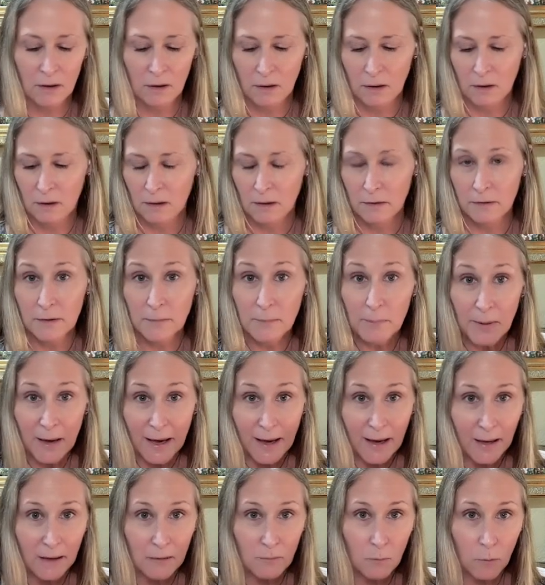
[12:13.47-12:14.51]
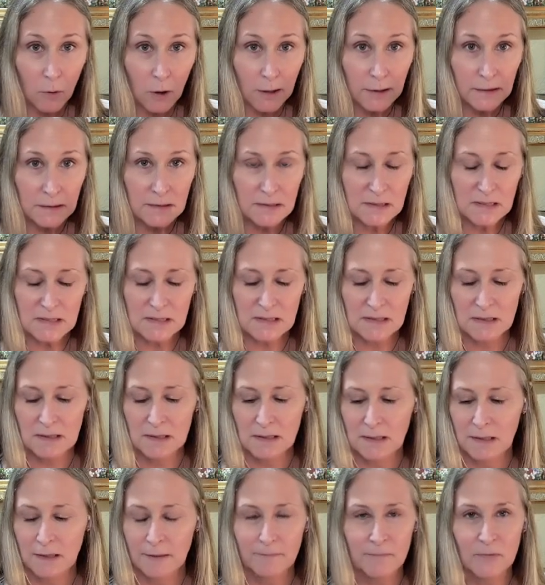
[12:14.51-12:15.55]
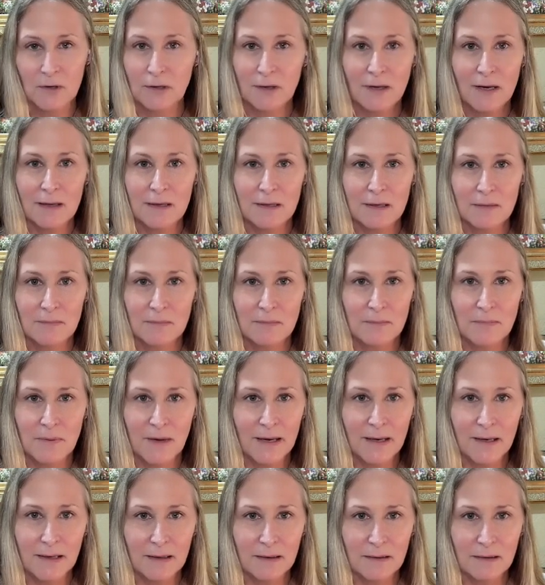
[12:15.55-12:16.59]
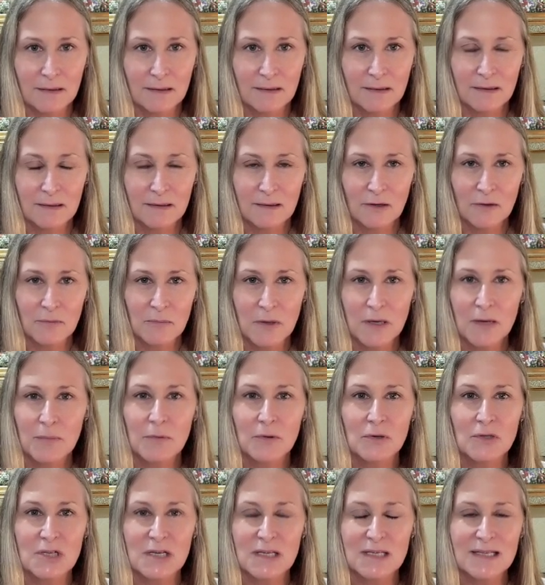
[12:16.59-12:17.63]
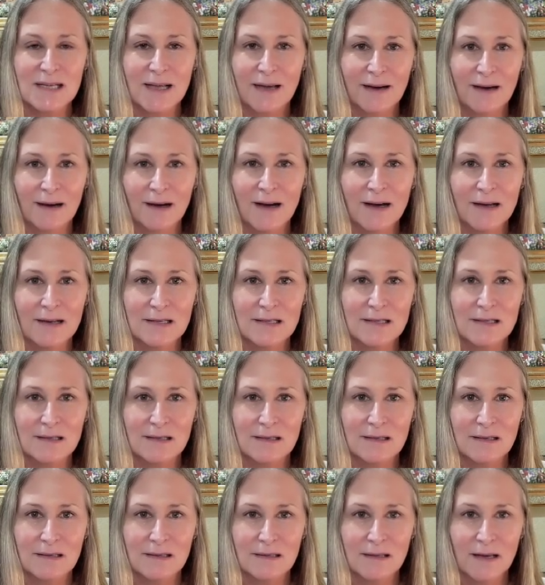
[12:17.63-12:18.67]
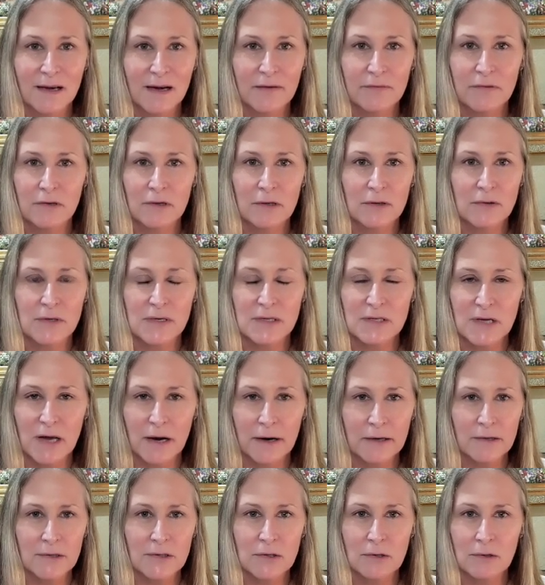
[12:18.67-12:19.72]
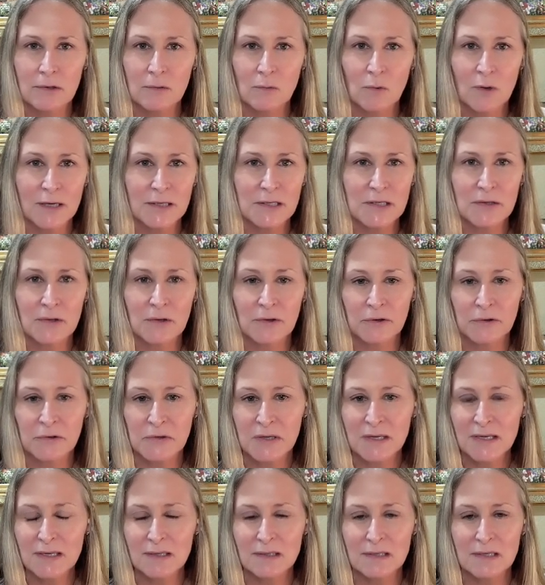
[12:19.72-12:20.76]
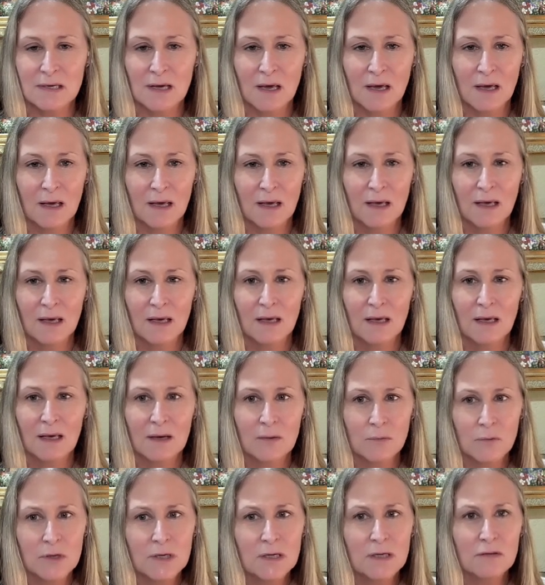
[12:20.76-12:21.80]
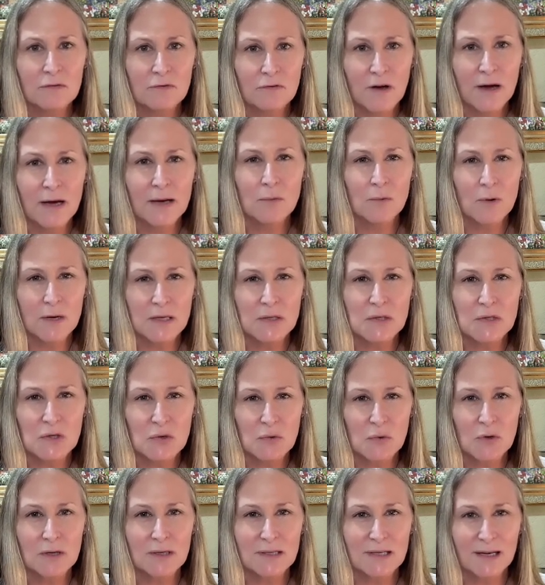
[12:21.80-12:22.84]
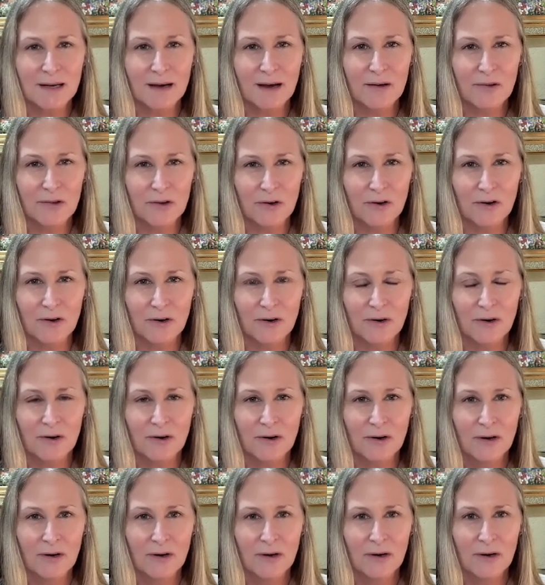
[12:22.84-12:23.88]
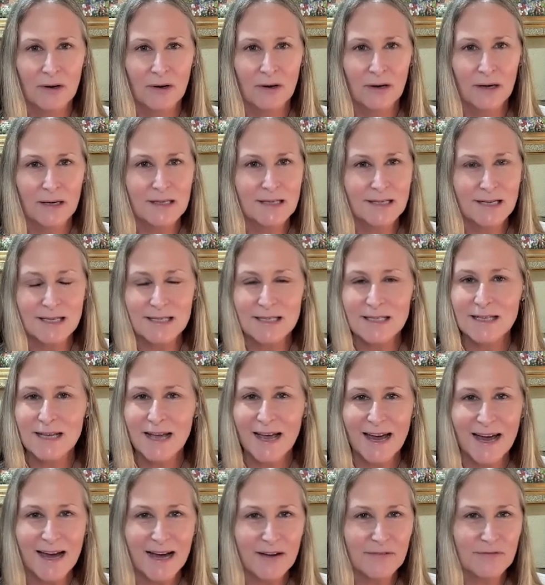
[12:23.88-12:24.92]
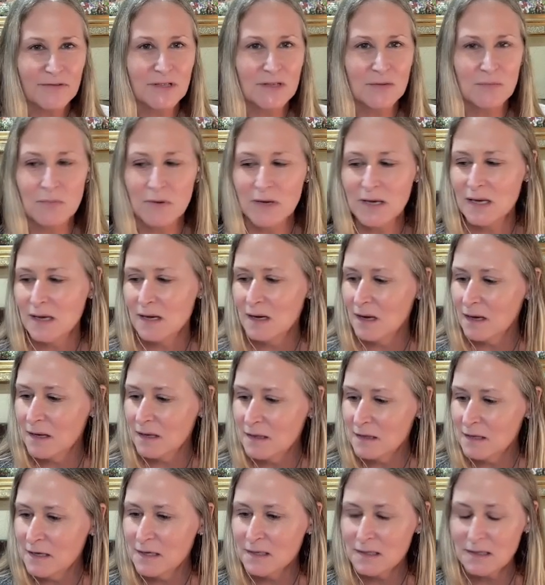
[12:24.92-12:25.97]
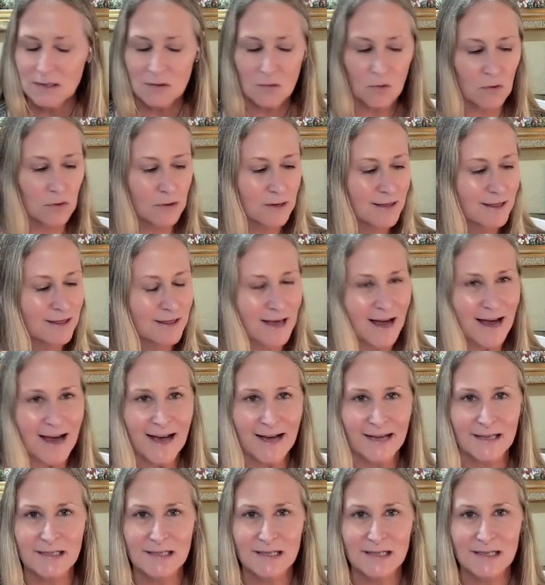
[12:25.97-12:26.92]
the bad ones. They're not bad. They're people just like us. They have their own desires, their own wants, and their own needs. And we can find ways to work together. It doesn't have to be a this or a that.